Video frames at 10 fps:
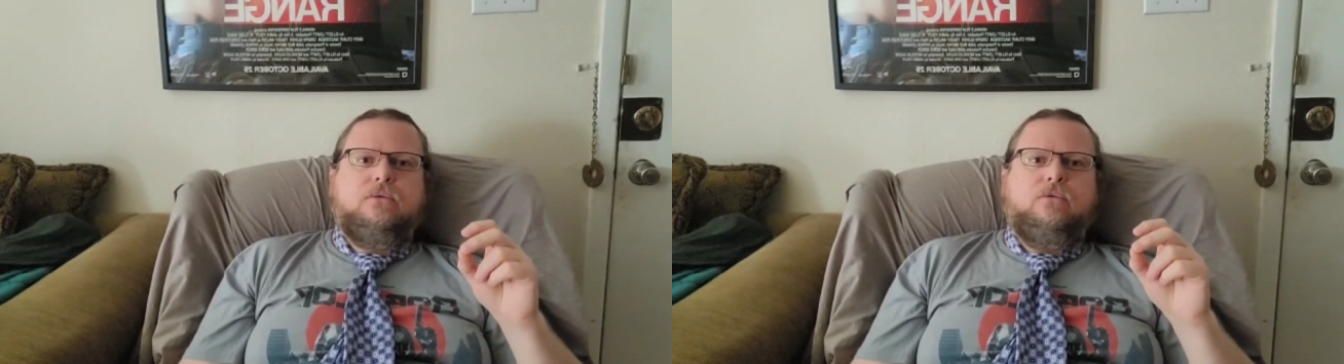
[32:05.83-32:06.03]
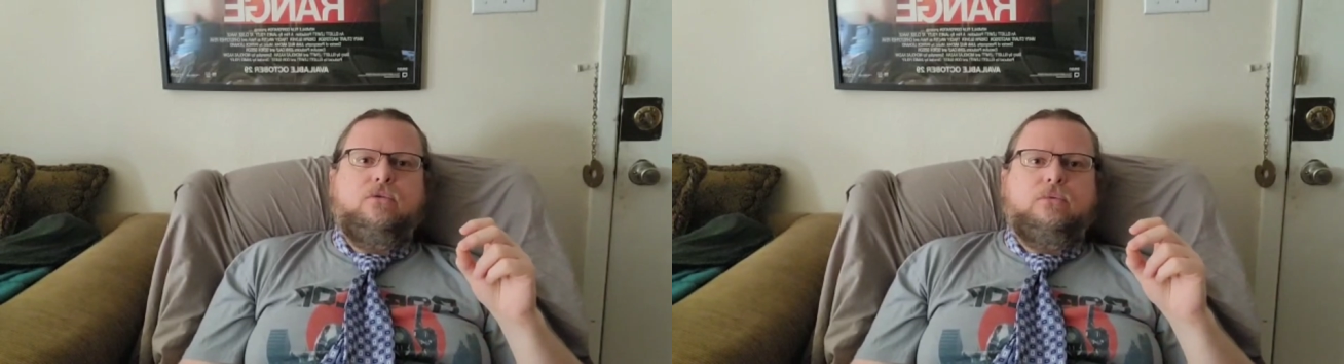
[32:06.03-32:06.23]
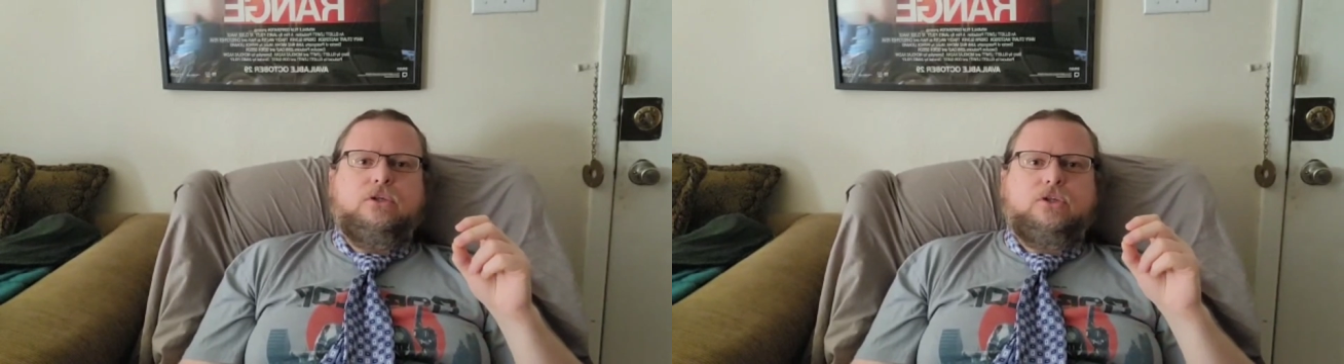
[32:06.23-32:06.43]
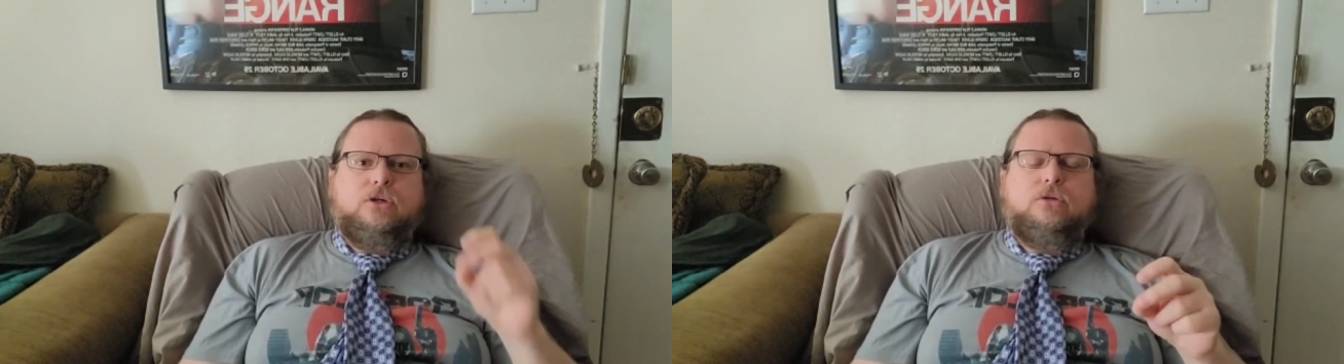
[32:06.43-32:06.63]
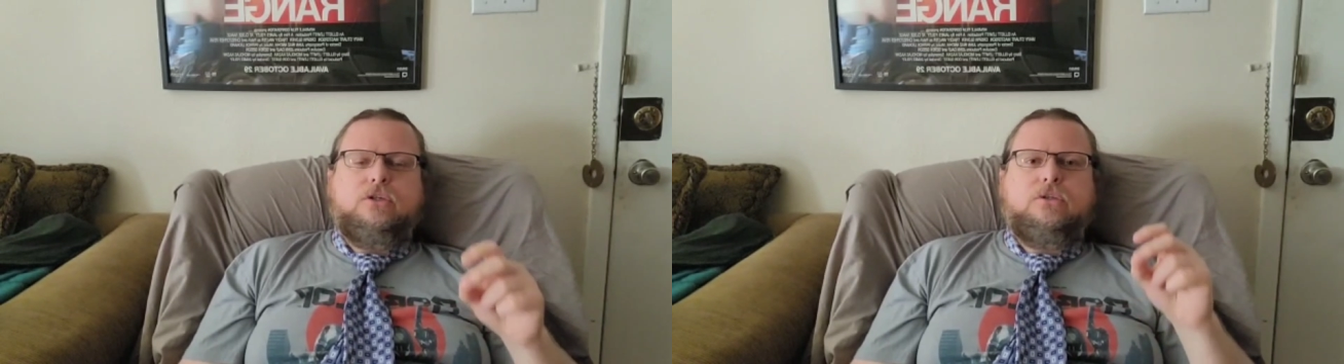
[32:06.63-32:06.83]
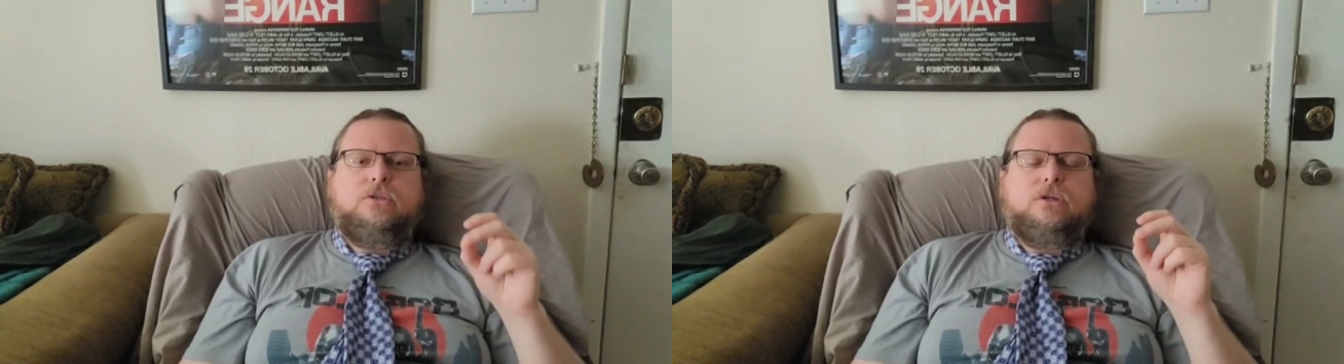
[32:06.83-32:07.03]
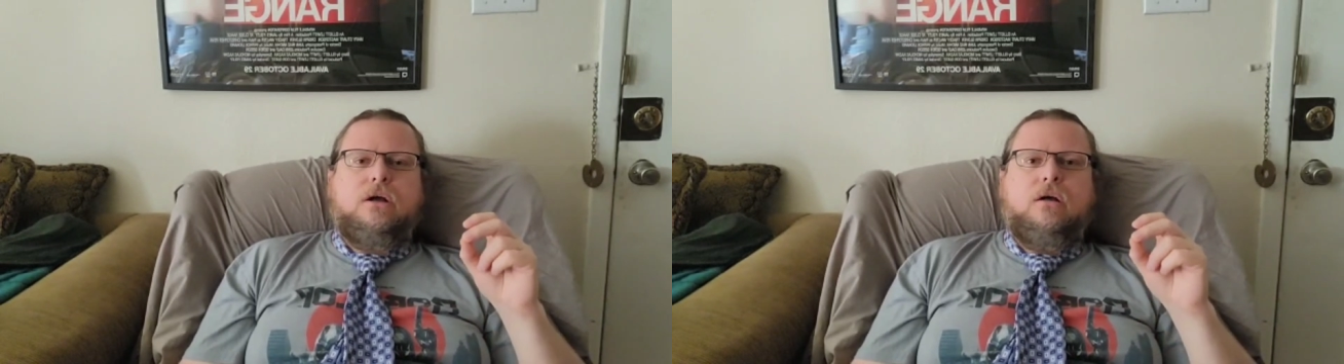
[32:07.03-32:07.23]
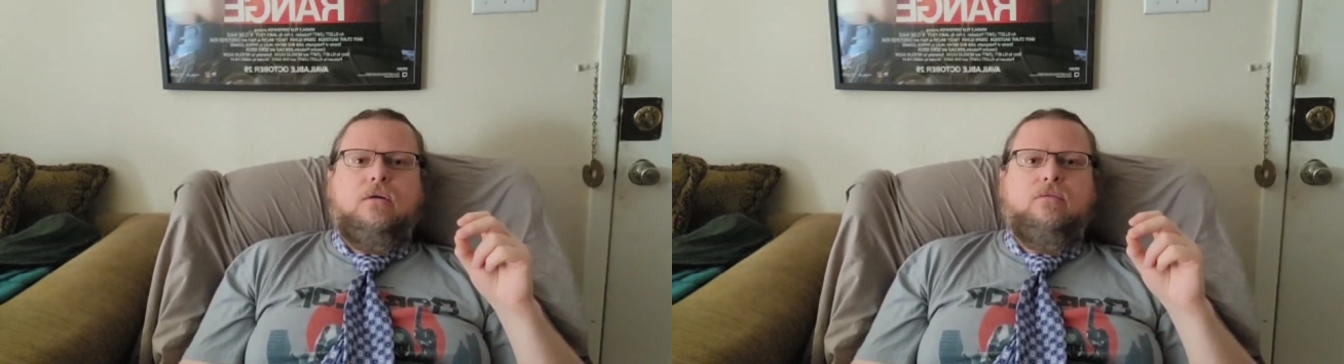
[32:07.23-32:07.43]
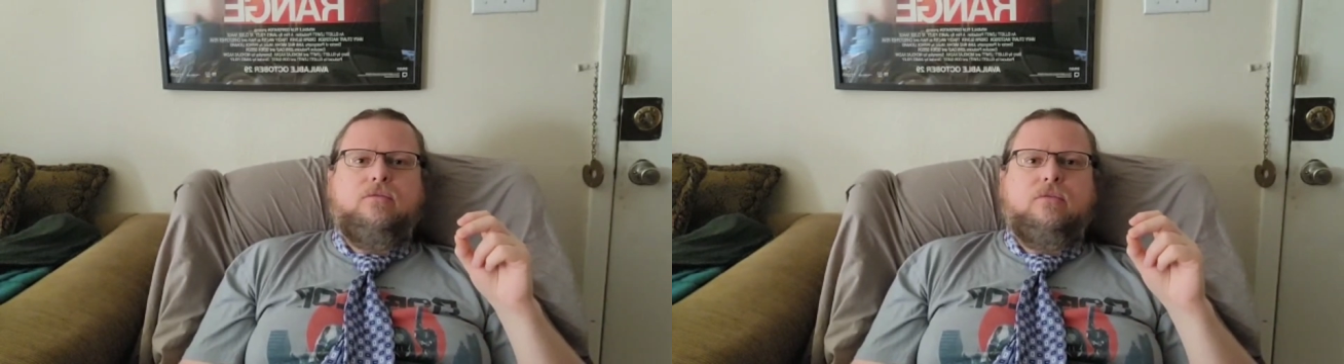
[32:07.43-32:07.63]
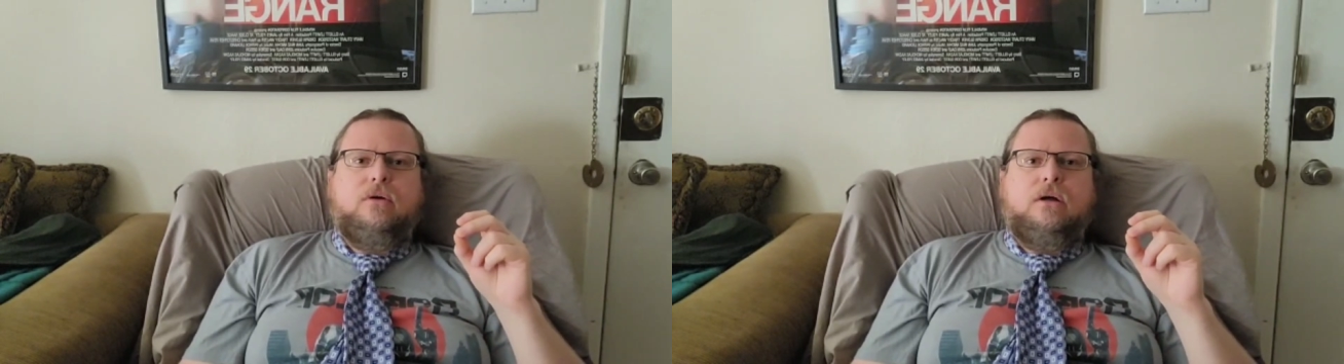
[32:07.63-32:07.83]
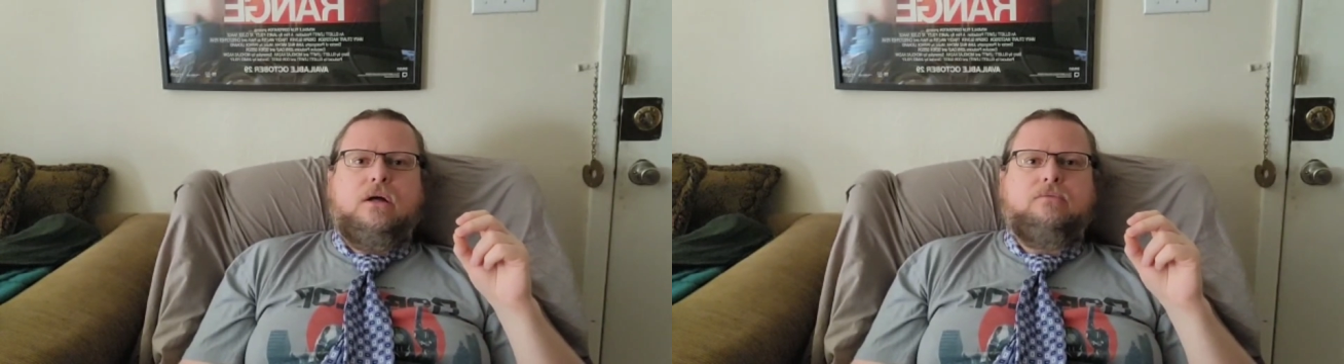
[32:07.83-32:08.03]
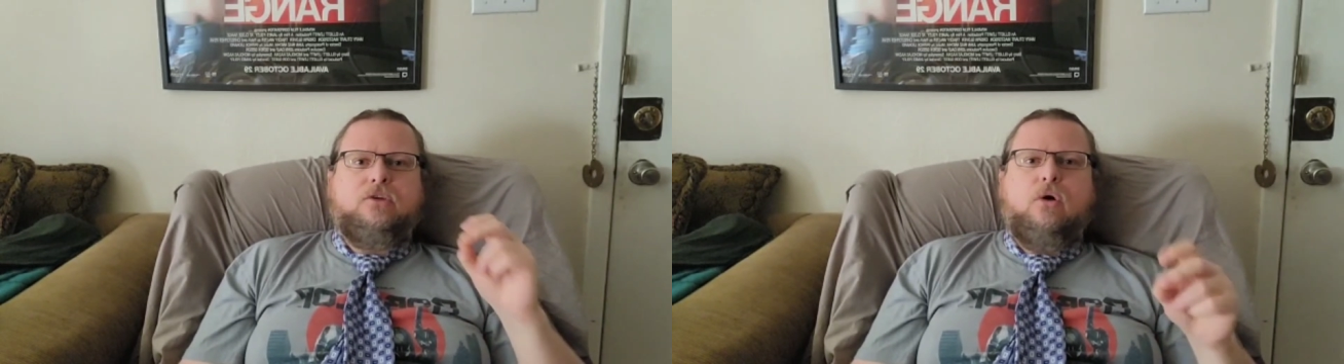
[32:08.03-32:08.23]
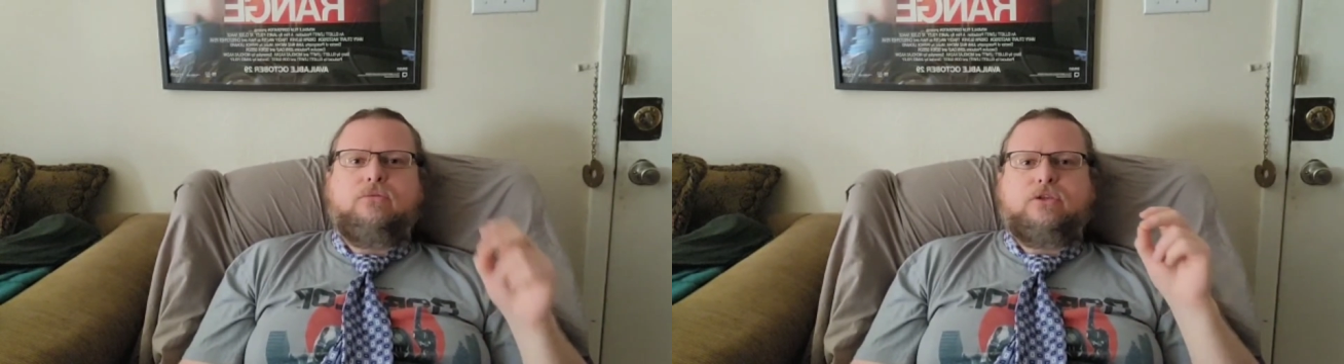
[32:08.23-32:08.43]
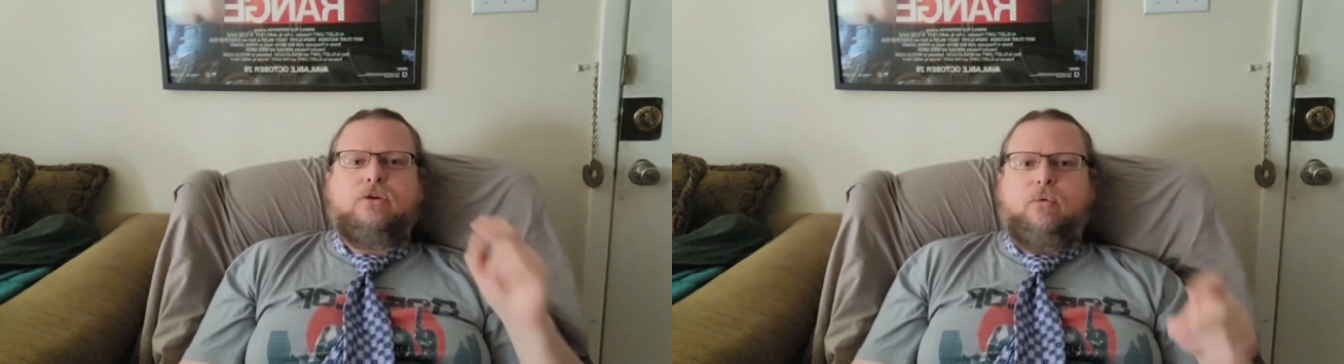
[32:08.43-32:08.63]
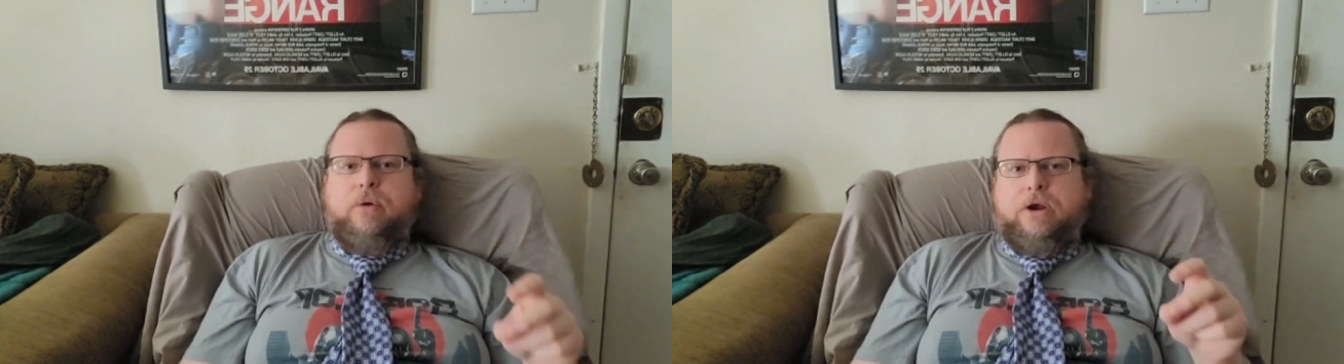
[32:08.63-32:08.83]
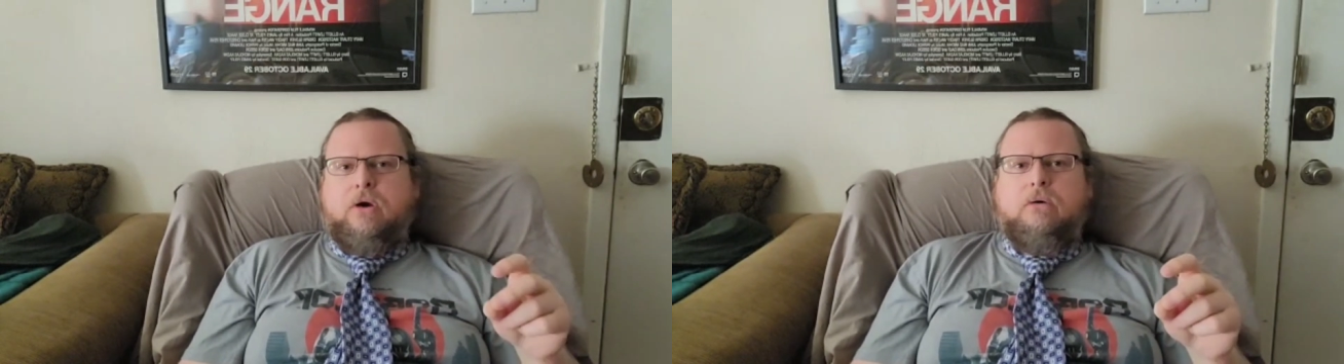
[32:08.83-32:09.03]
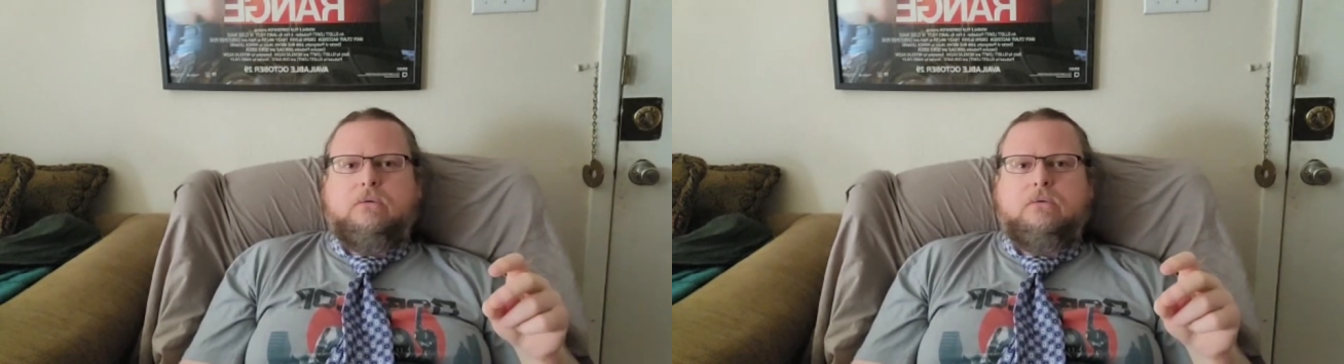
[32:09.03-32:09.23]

the resurgence of Dolph's career